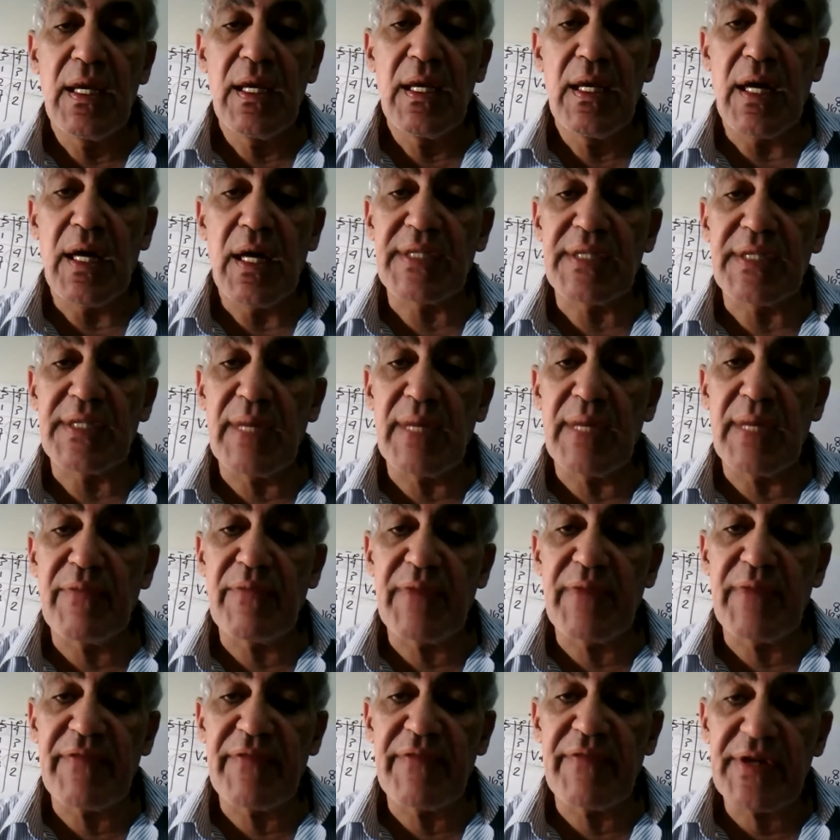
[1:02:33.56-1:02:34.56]
a type of
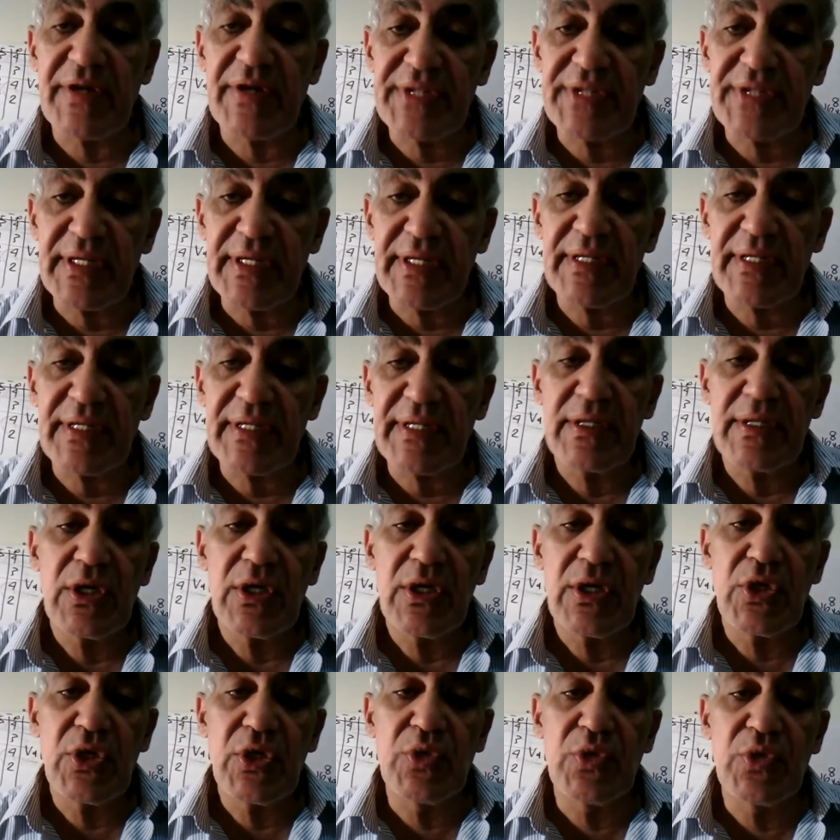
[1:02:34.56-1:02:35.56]
manufacturing
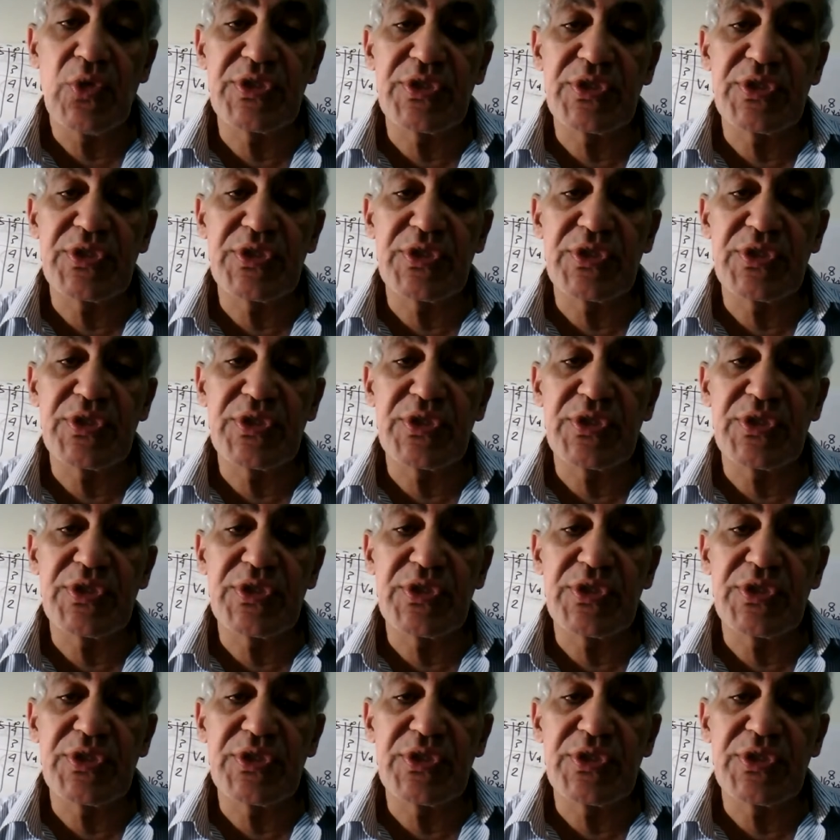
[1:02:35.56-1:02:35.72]
used